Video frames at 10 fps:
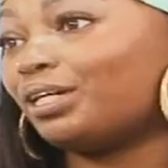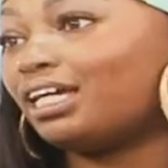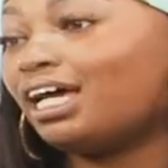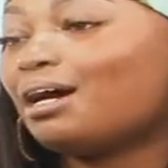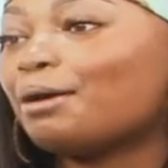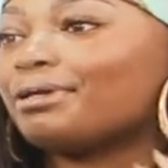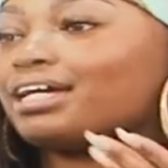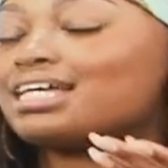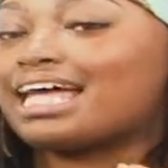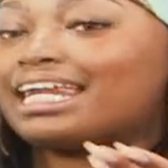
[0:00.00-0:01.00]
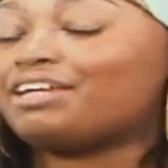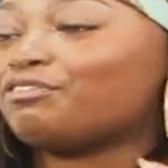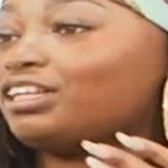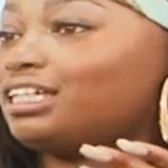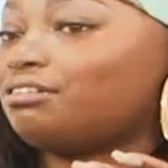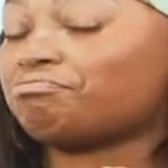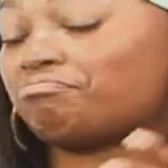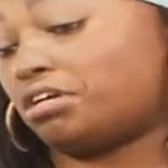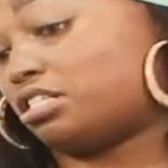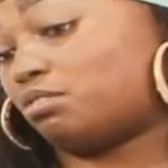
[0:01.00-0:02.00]
it, because I didn't really
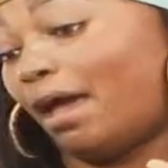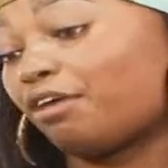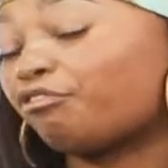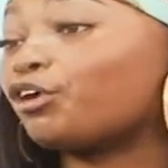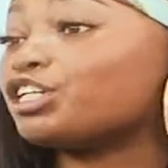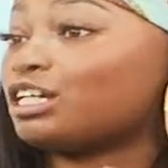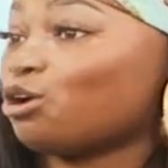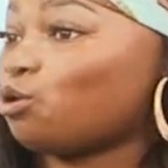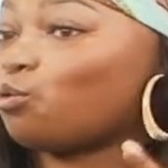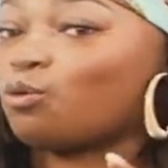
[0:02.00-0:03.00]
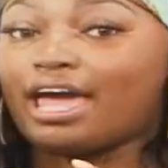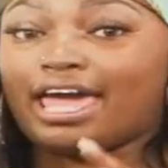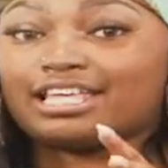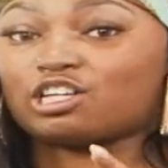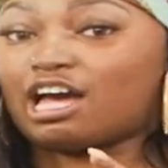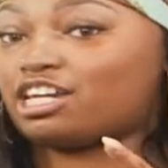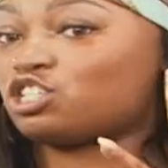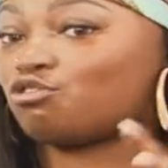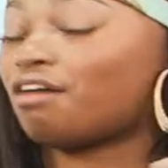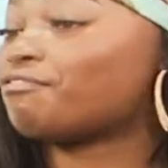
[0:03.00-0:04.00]
expect for it to go as
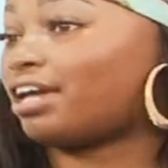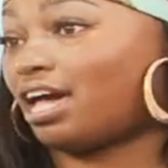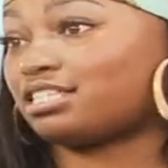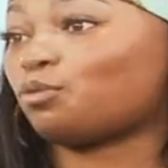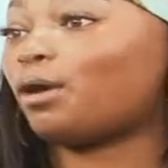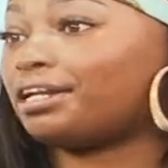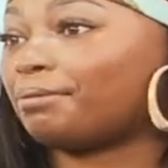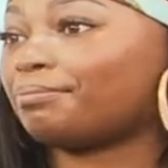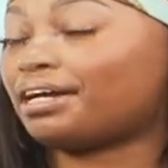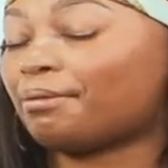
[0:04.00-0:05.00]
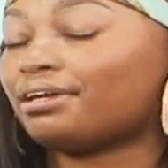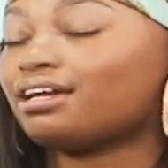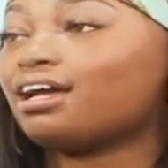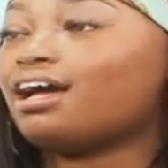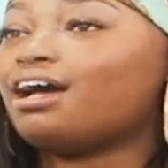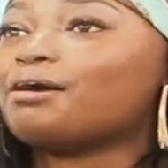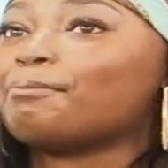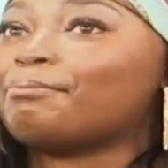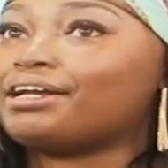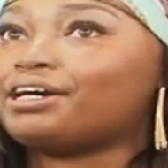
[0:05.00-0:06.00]
catastrophic as it wound up becoming.
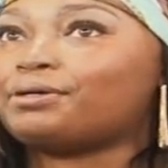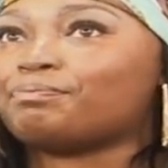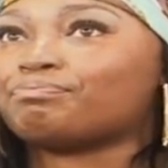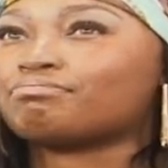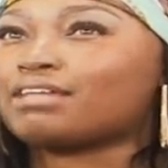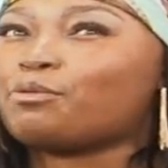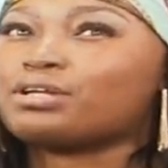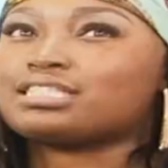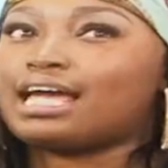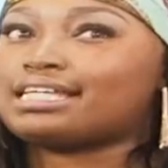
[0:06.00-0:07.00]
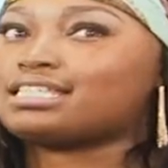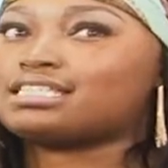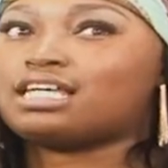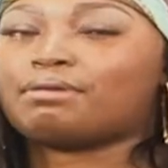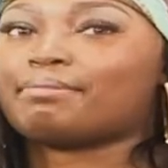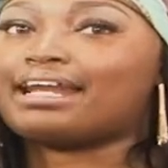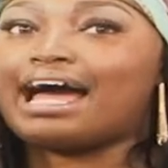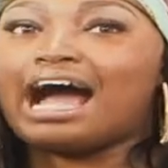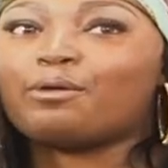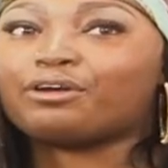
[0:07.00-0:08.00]
But I want to say it took me about
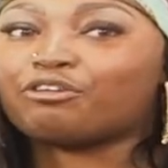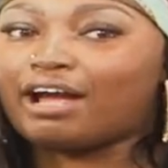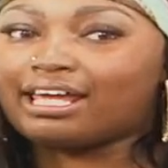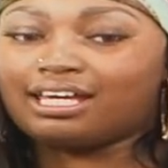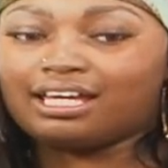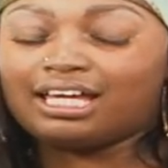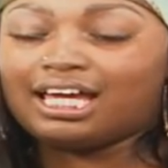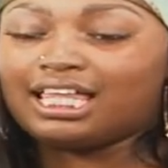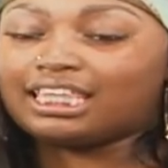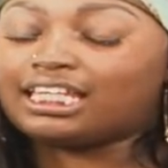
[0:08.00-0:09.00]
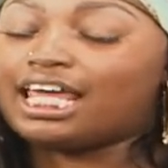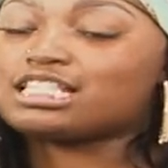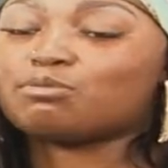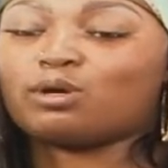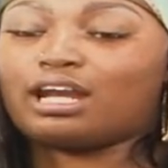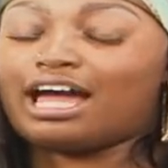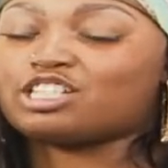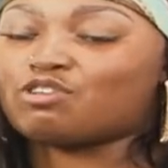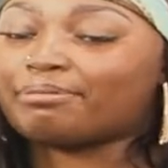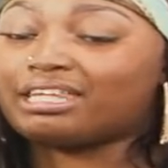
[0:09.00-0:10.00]
an hour to write it. The next morning I
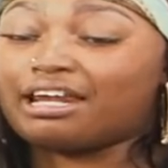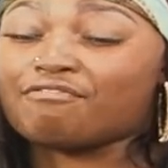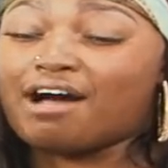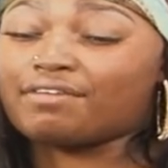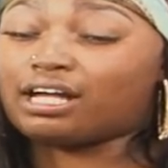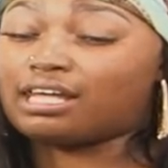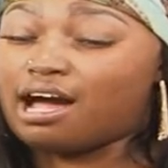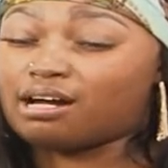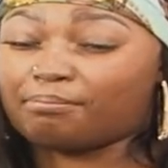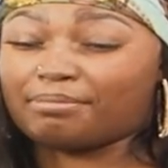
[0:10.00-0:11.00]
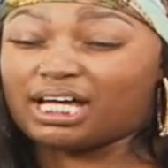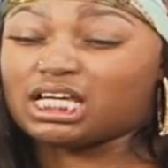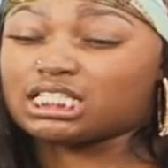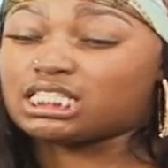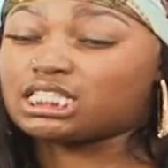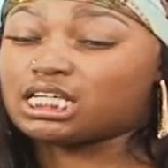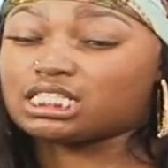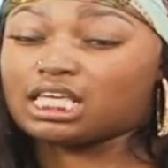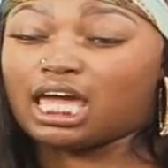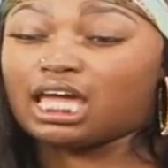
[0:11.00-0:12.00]
dropped it at 5 o'clock. By 6
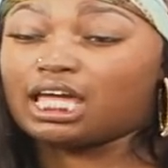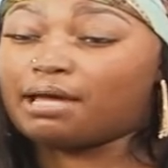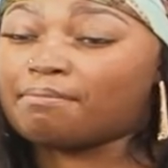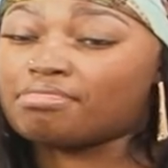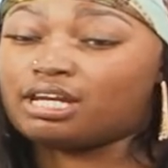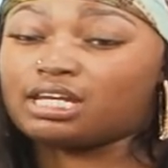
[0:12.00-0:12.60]
a.m.